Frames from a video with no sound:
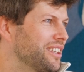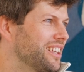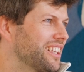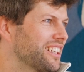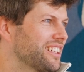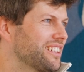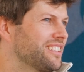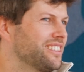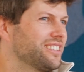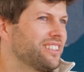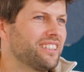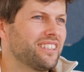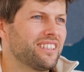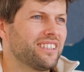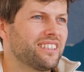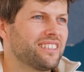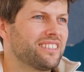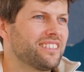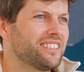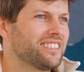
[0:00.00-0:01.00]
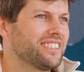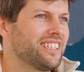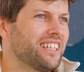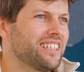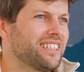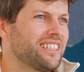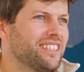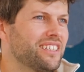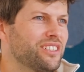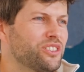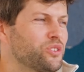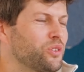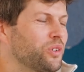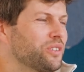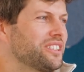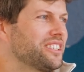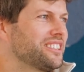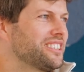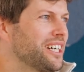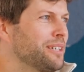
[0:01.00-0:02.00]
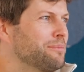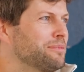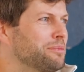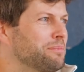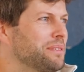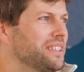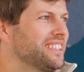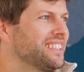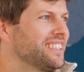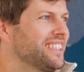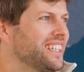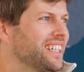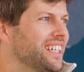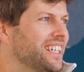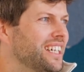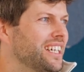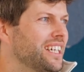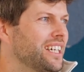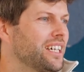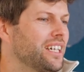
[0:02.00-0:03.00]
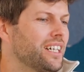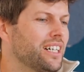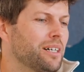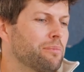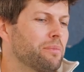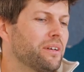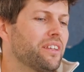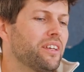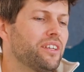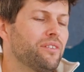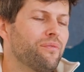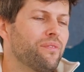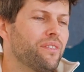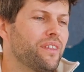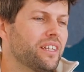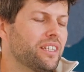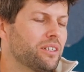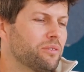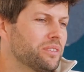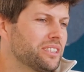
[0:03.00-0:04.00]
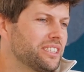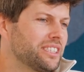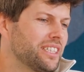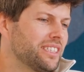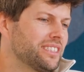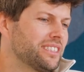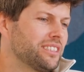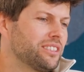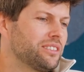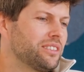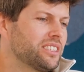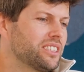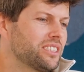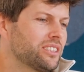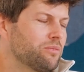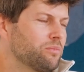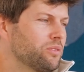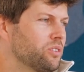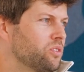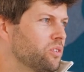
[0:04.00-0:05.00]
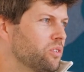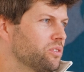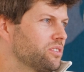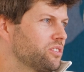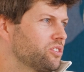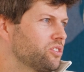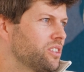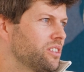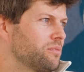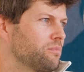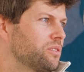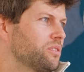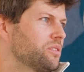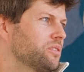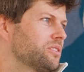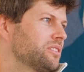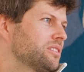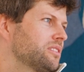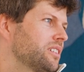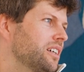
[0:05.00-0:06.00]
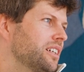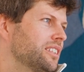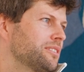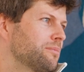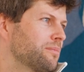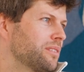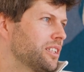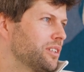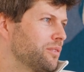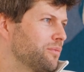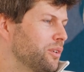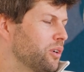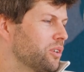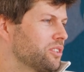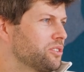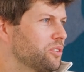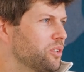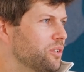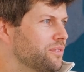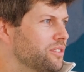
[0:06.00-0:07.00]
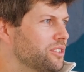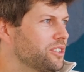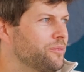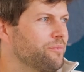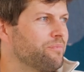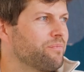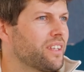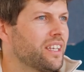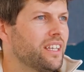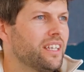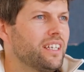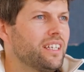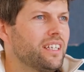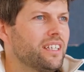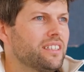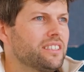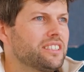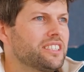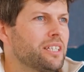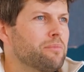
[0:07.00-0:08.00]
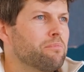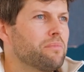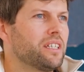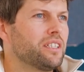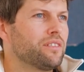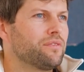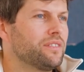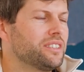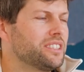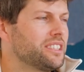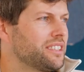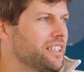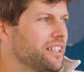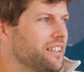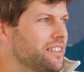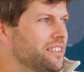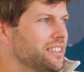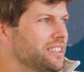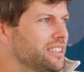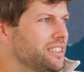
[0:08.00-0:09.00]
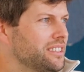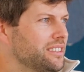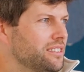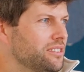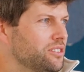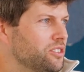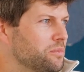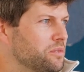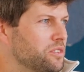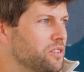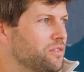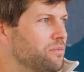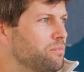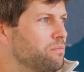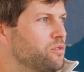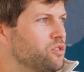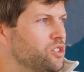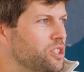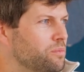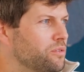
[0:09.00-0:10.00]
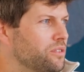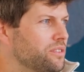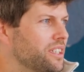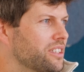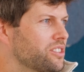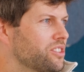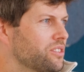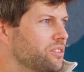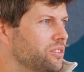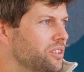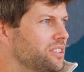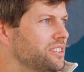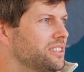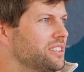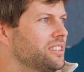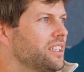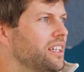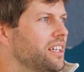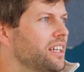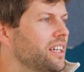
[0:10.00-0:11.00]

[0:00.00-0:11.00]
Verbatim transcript: like a slightly shorter time span. Uh, but even then, I would say it's interesting to build a Gnosis chain because ultimately we also offer the same benefits as others in terms of cheap transaction costs.